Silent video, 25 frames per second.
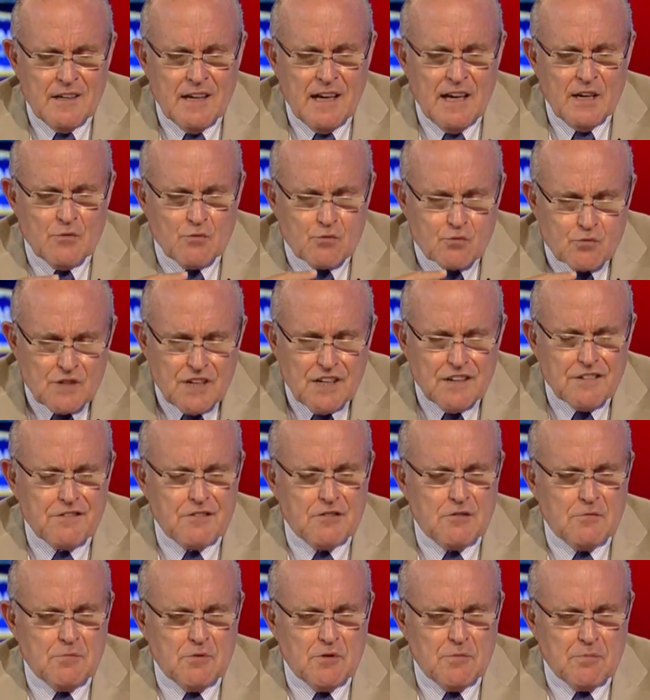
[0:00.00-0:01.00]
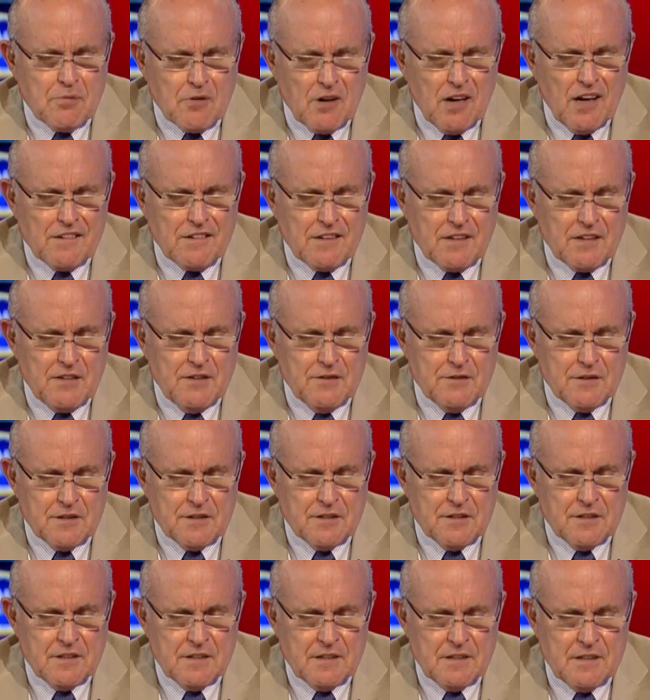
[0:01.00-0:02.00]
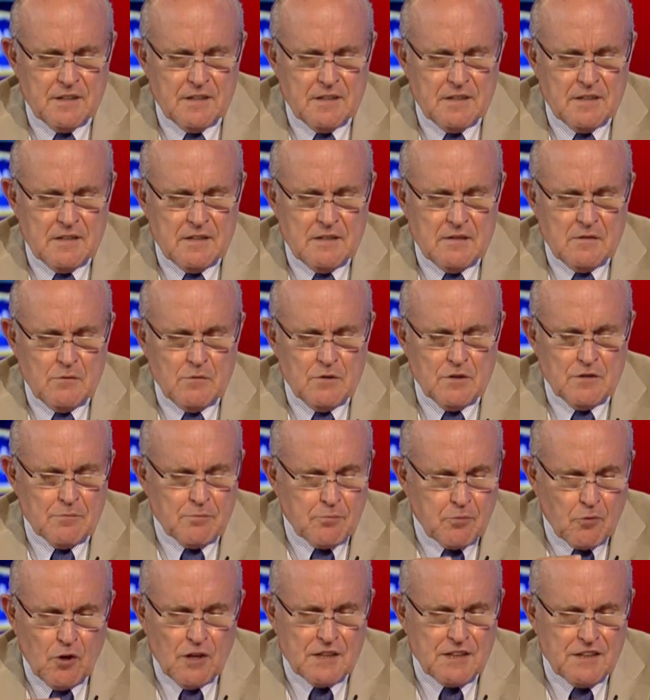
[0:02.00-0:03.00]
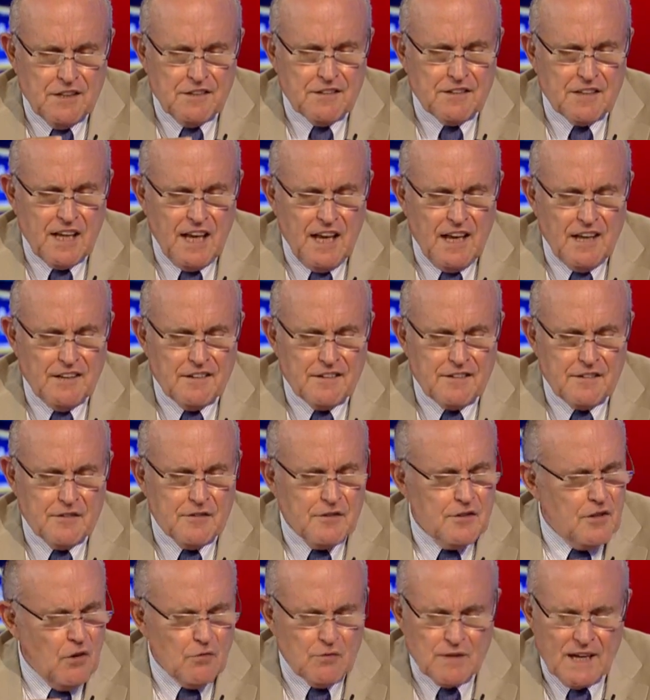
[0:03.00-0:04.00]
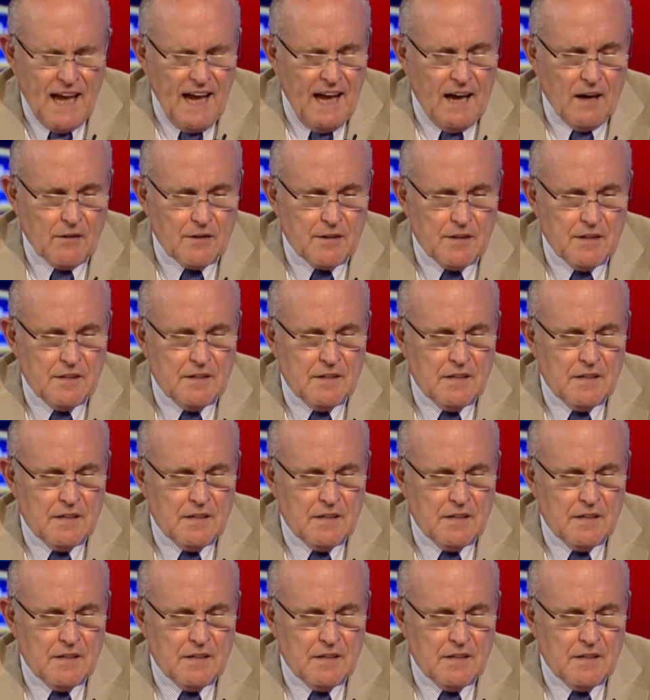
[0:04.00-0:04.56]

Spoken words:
A reasonable prosecutor would have brought this case, no doubt,